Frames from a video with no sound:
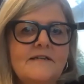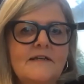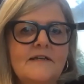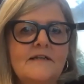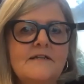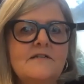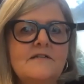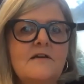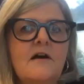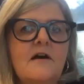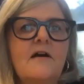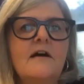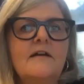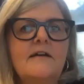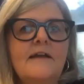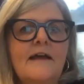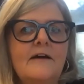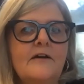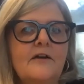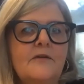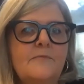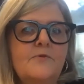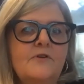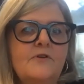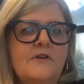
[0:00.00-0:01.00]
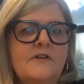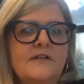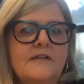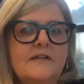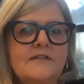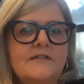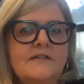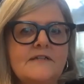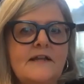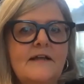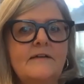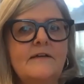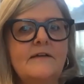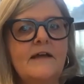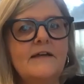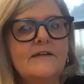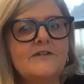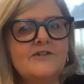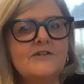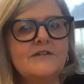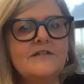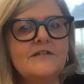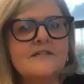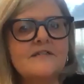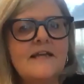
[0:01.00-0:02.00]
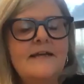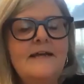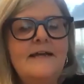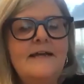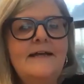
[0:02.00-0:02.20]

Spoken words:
inside our communities and our nations.